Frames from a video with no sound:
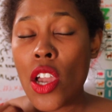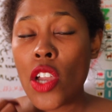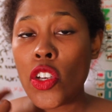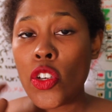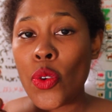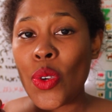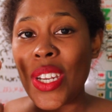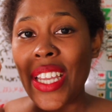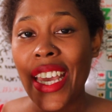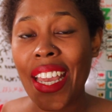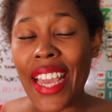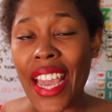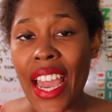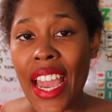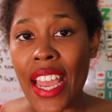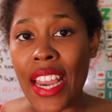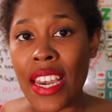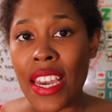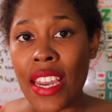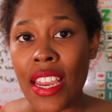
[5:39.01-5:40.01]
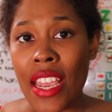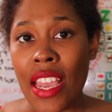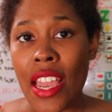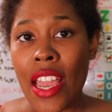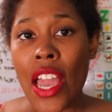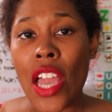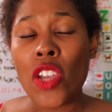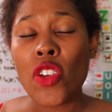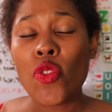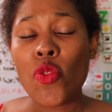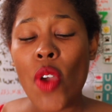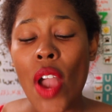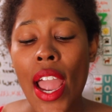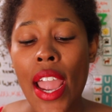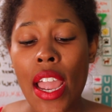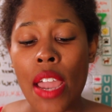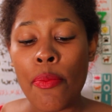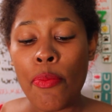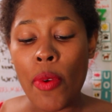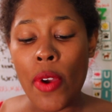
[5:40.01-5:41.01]
Do it again and try
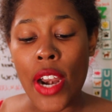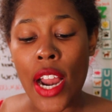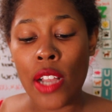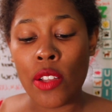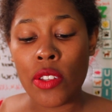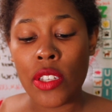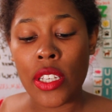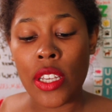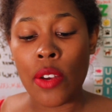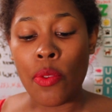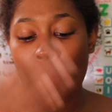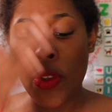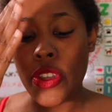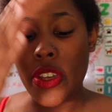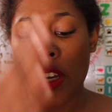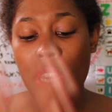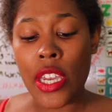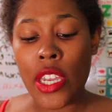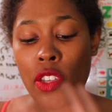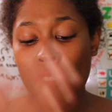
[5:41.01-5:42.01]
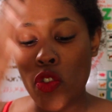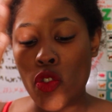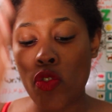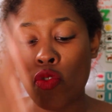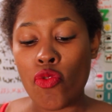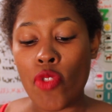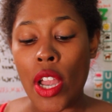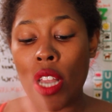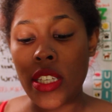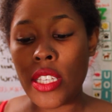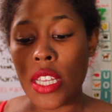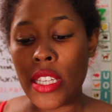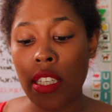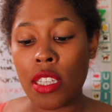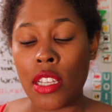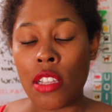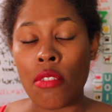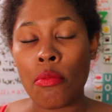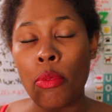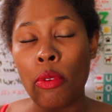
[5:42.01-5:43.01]
and pronounce it with each stress
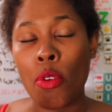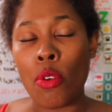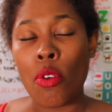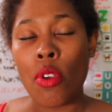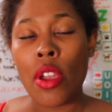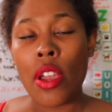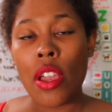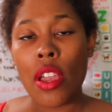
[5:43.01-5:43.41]
syllable